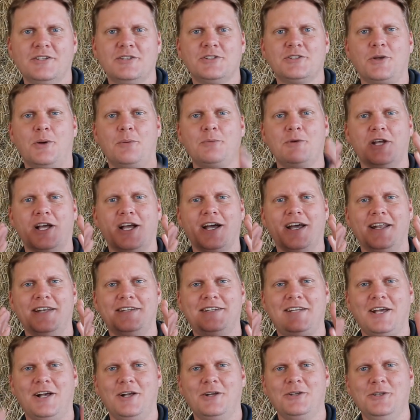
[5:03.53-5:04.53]
So I'm kind
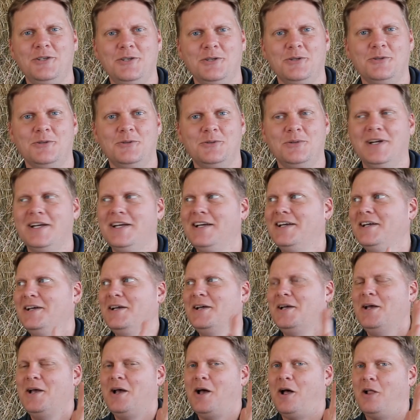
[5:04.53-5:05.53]
of tell you
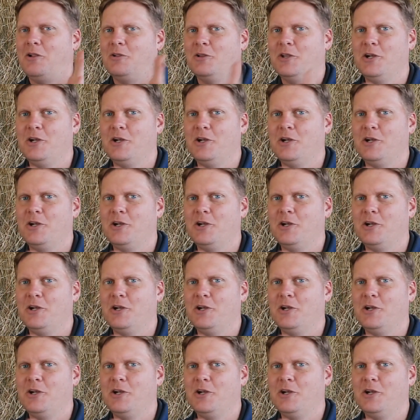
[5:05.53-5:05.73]
a